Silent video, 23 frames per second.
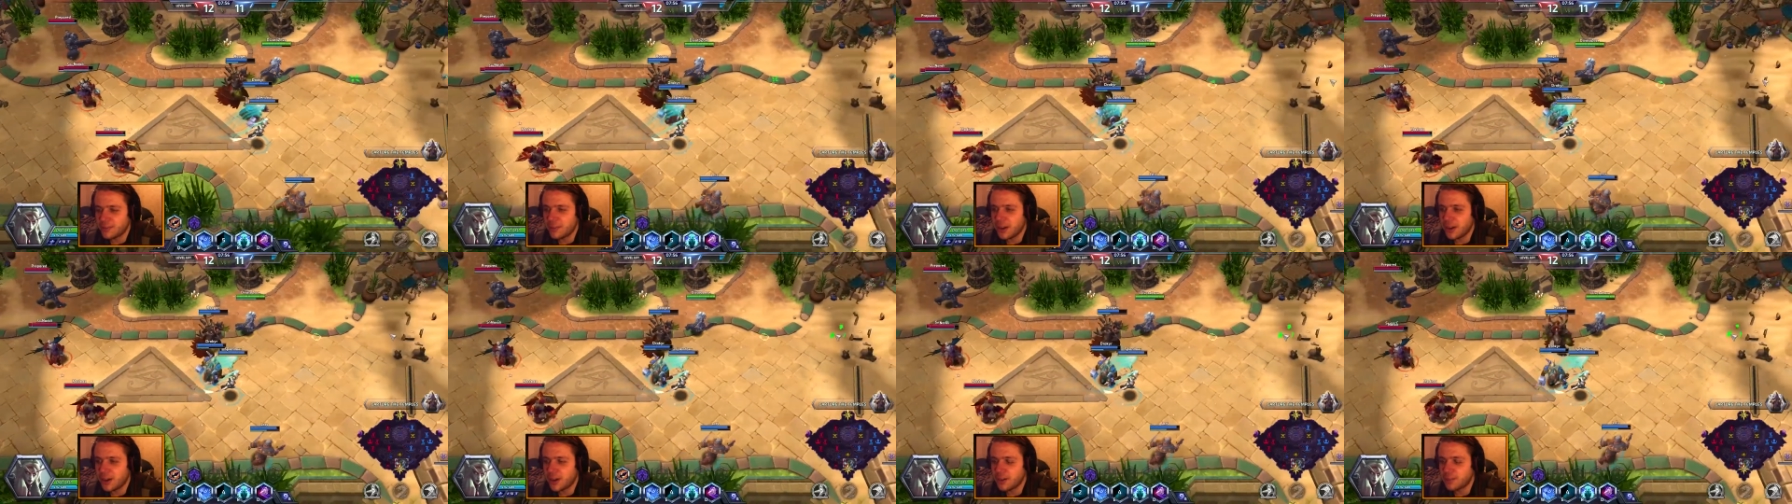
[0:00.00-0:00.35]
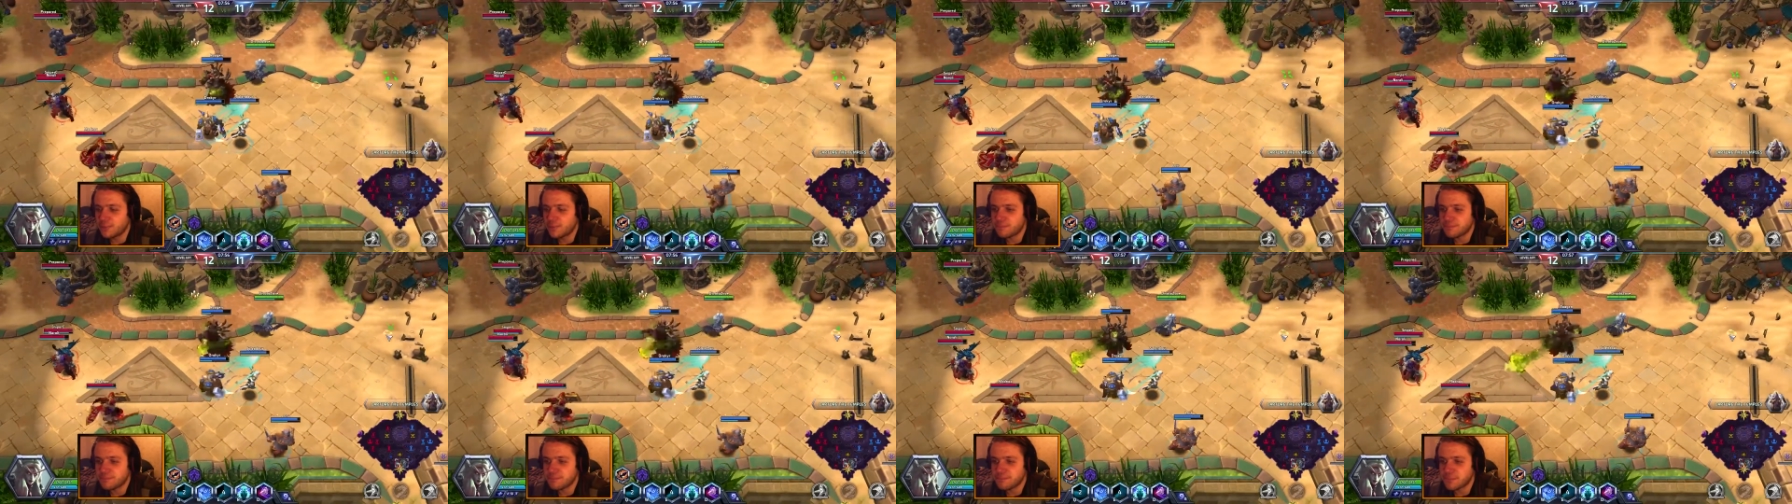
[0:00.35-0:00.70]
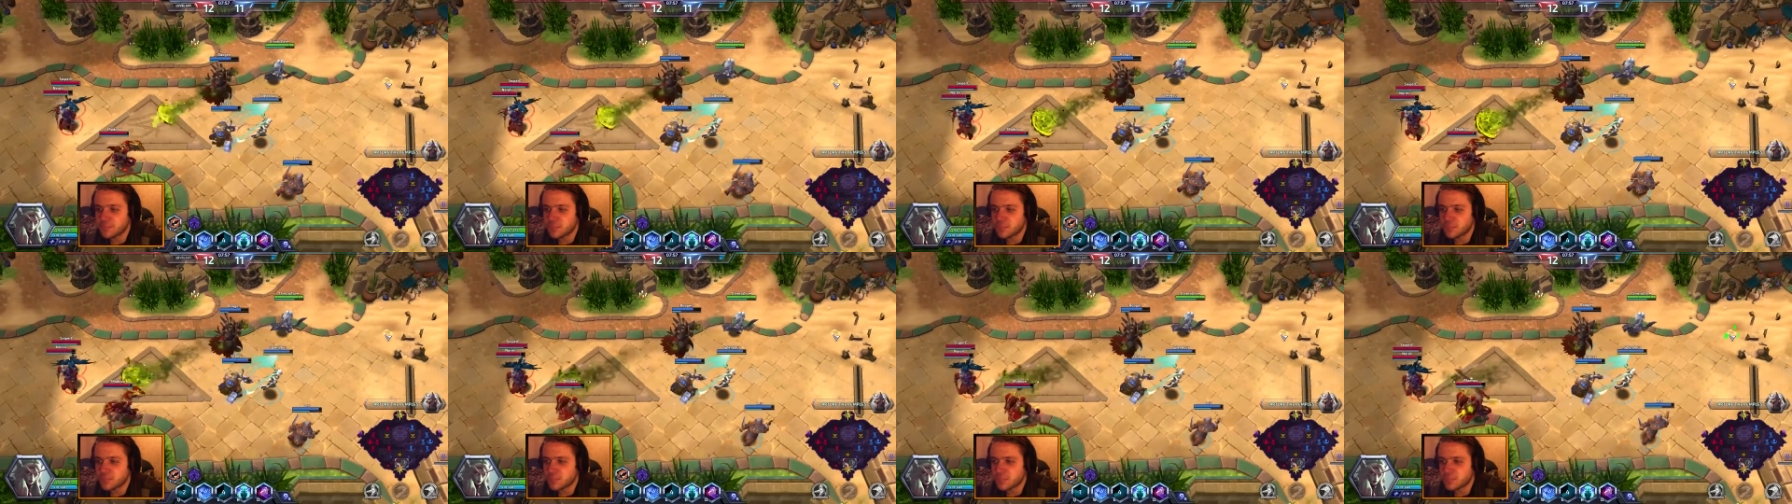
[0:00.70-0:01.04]
Um,
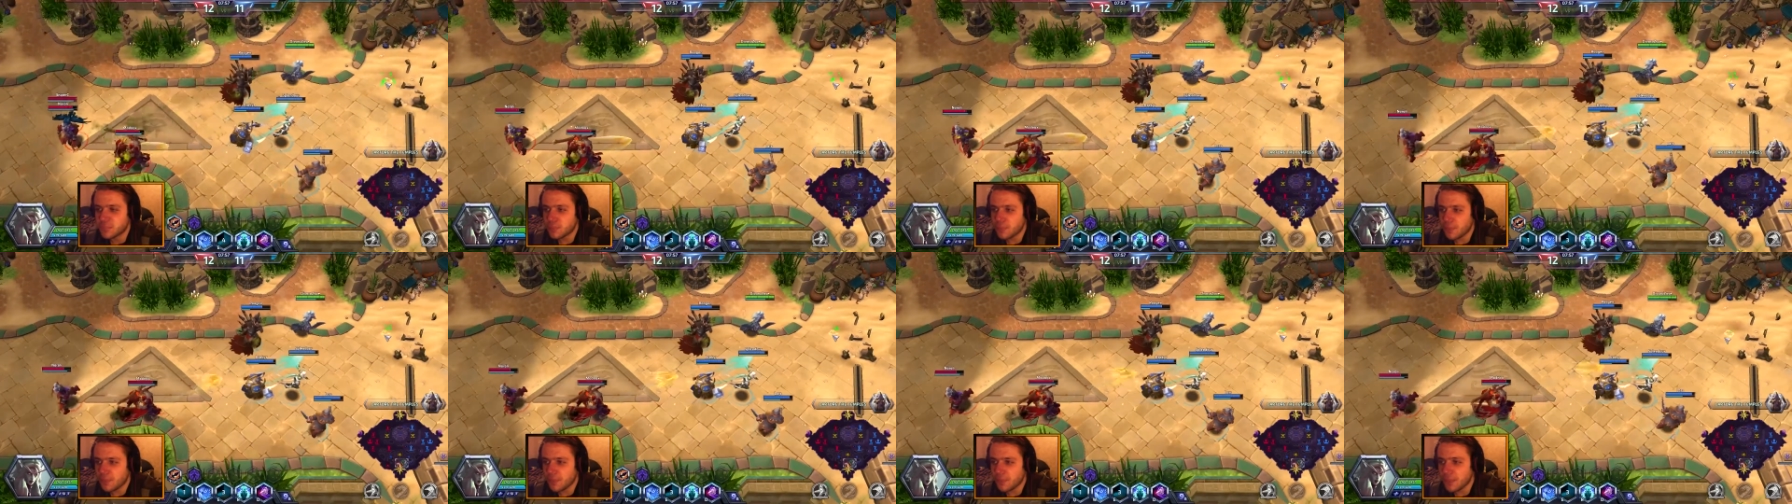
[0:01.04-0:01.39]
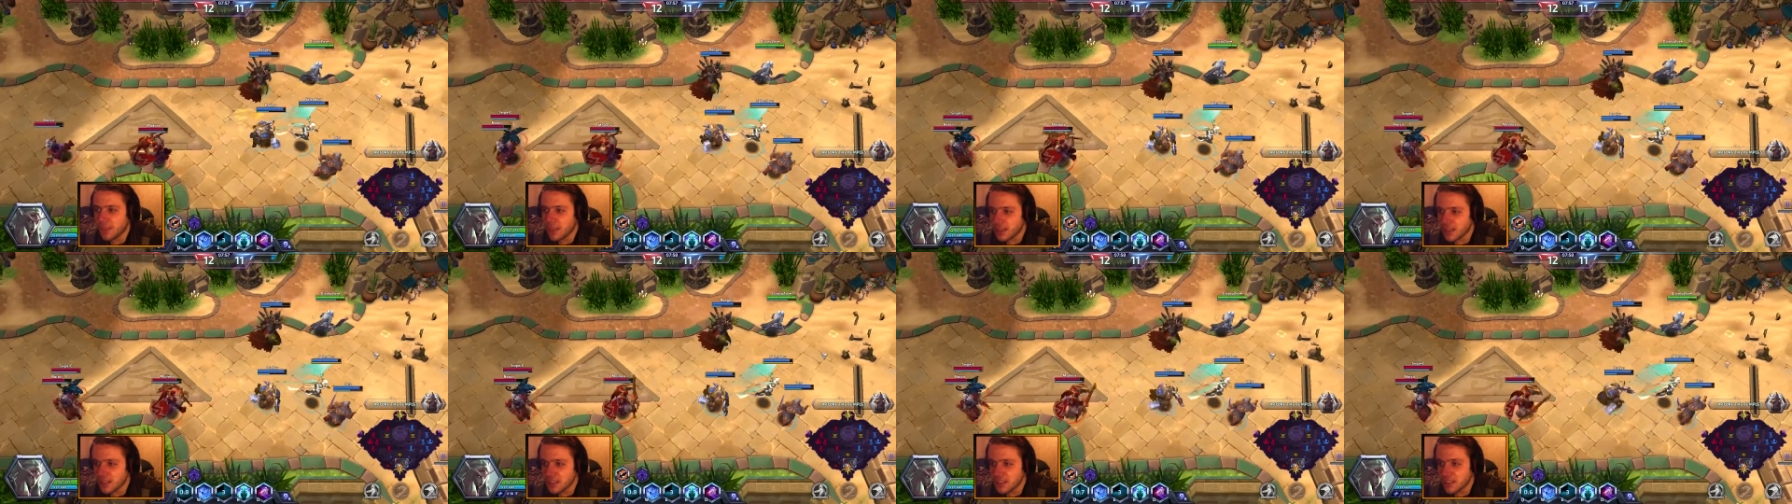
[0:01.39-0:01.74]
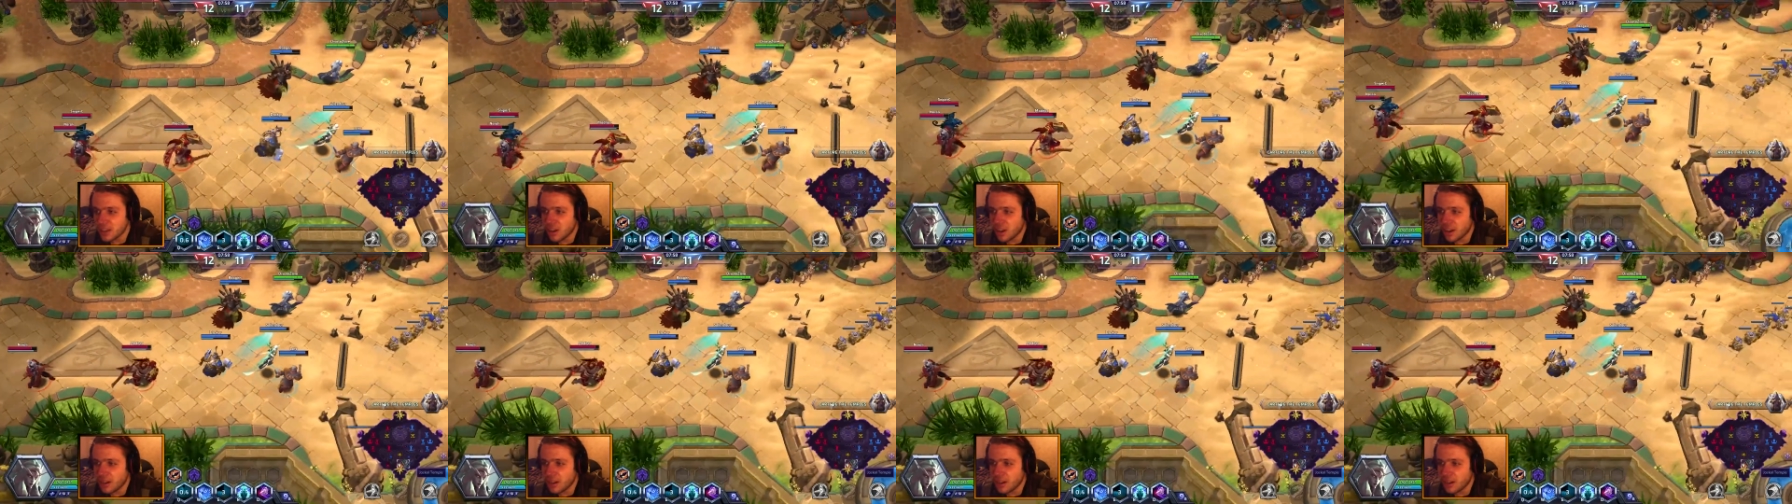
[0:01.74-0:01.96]
so